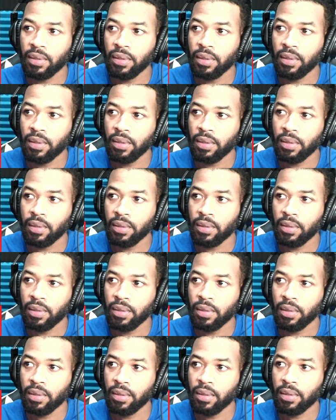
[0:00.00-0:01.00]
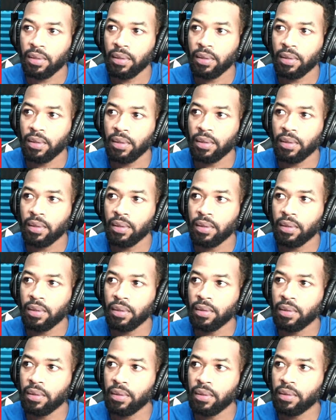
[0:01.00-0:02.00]

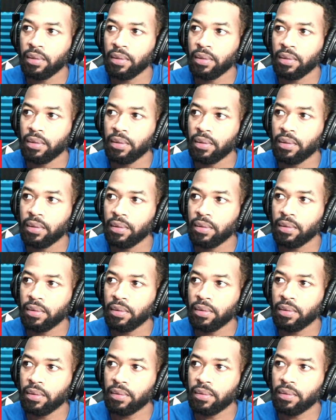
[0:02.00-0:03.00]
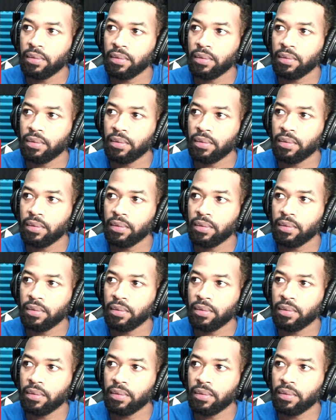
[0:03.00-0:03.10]
Nothing is said.